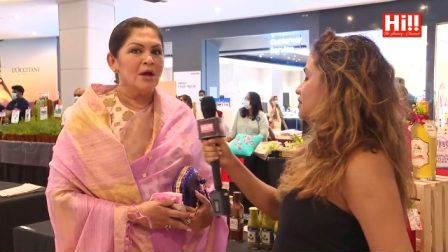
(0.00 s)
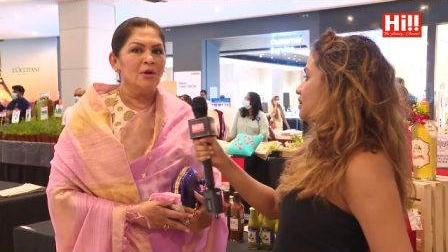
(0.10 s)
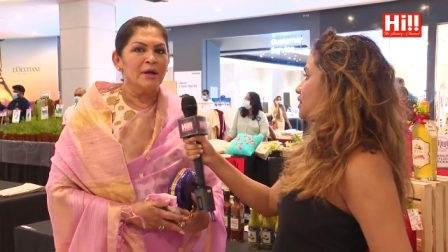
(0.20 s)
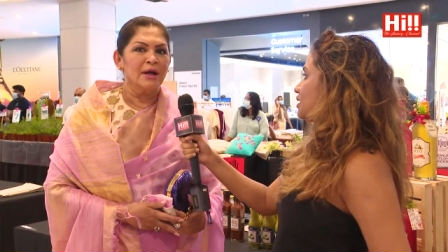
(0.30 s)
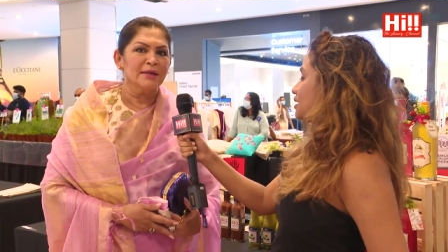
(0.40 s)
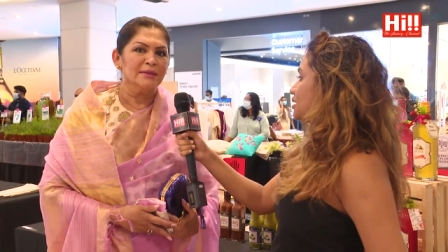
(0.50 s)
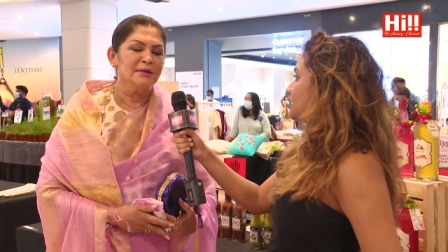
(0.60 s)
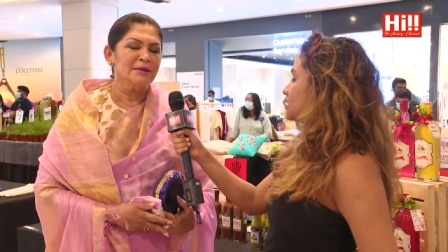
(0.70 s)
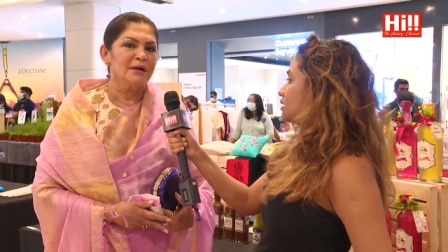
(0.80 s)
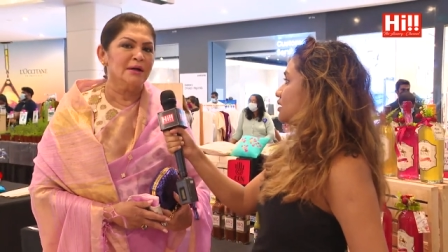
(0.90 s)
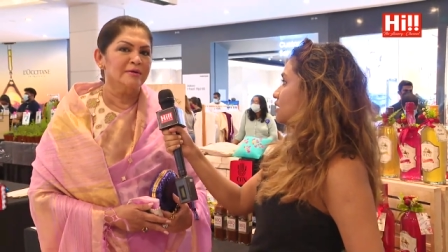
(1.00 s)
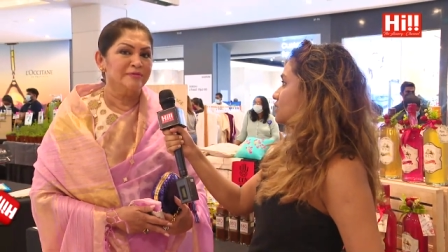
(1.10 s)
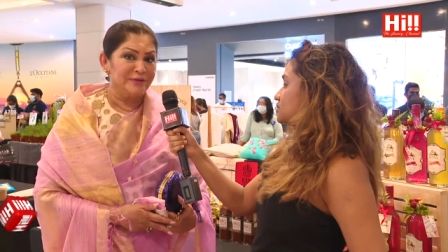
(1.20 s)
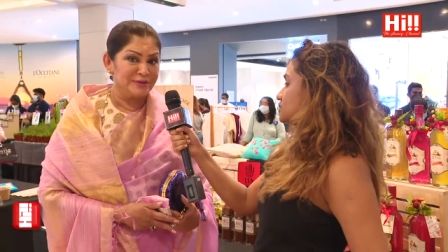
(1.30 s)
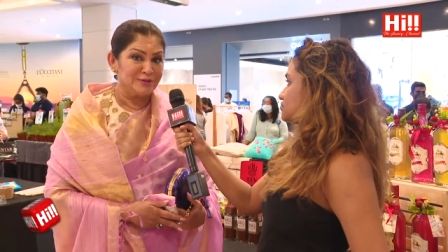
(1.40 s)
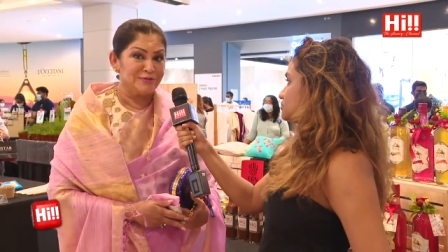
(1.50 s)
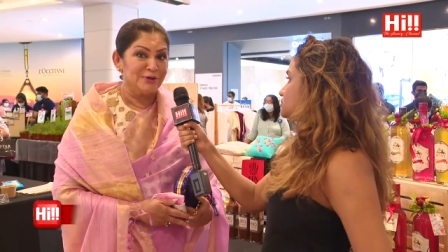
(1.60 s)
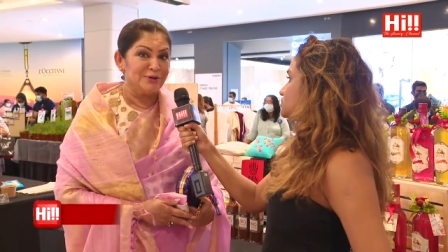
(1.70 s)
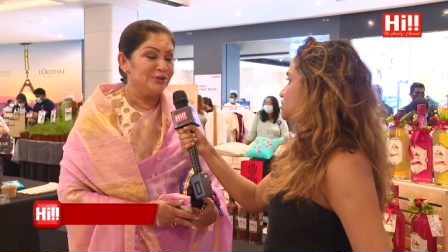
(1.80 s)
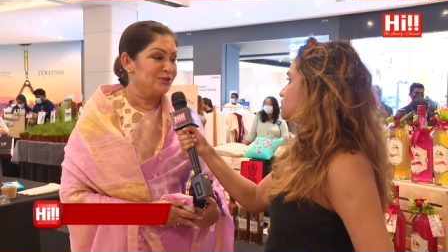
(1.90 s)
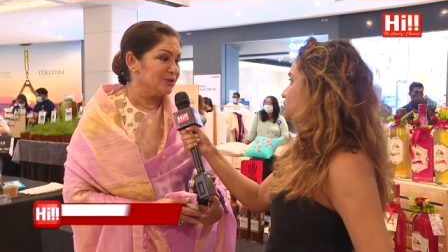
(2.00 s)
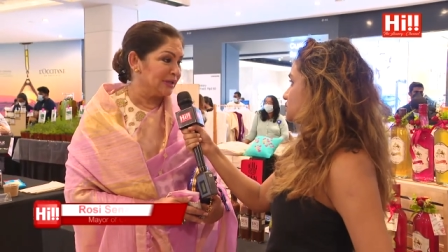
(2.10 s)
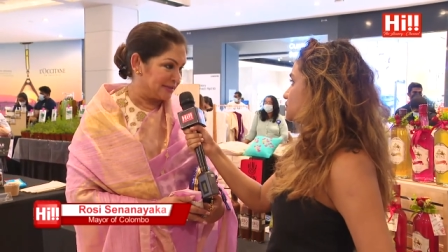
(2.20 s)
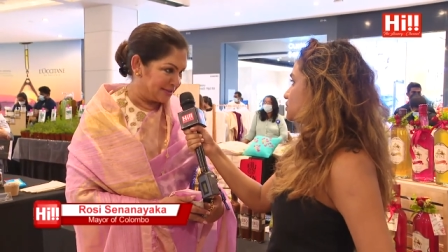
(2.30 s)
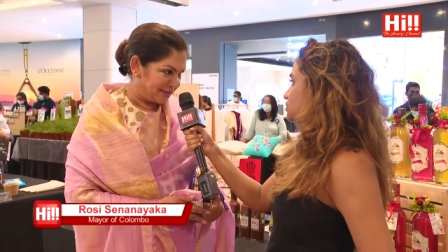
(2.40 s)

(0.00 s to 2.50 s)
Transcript: Okay, I think uh, first of all you need to get